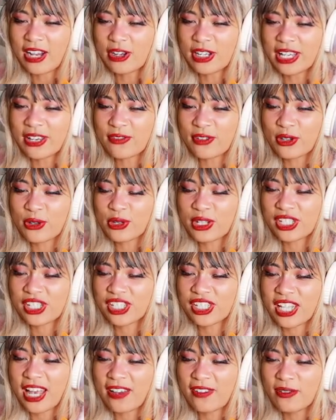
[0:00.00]
I'll give you
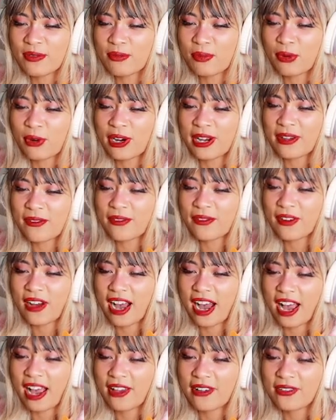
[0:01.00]
a
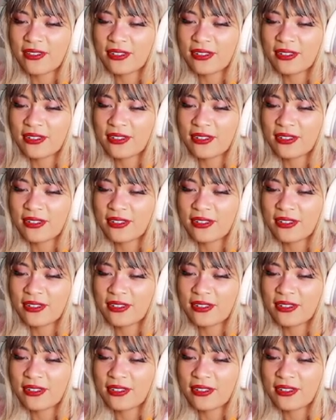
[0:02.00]
7.5.